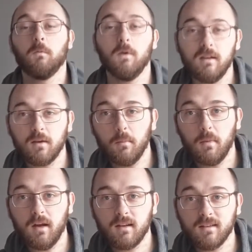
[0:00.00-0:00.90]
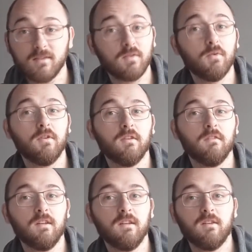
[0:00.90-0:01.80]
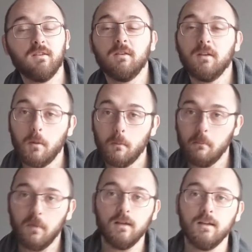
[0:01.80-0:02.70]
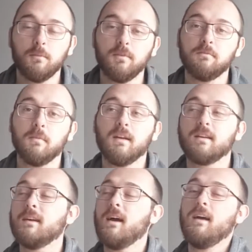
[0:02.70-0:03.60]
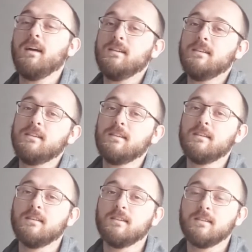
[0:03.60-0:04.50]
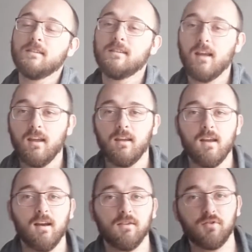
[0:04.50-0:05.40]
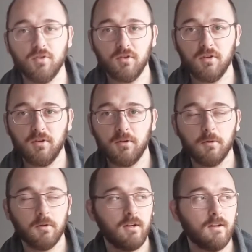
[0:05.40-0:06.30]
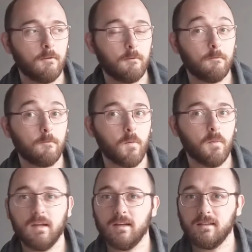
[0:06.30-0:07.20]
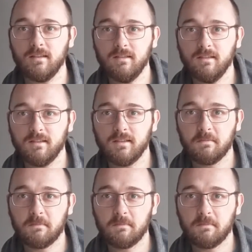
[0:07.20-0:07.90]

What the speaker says: Welcome back to another video. My name is Mike and today I join you from England.